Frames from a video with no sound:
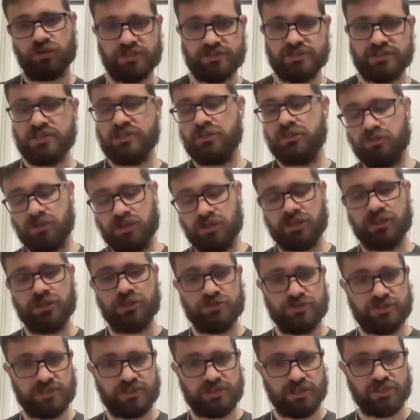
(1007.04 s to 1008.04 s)
continually
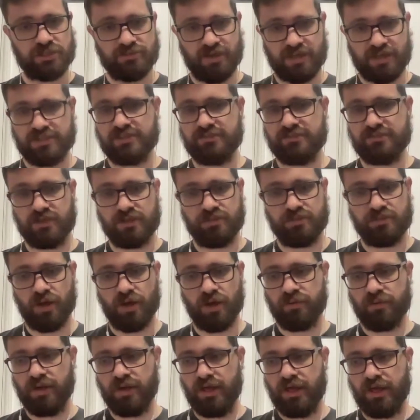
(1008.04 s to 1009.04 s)
using interactive
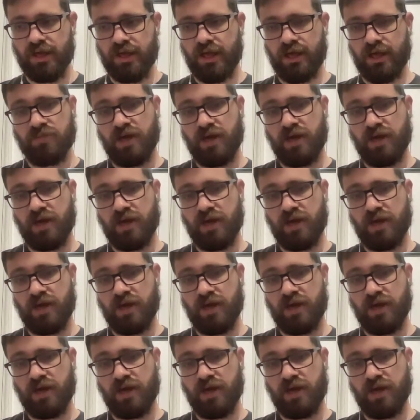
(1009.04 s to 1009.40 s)
email. And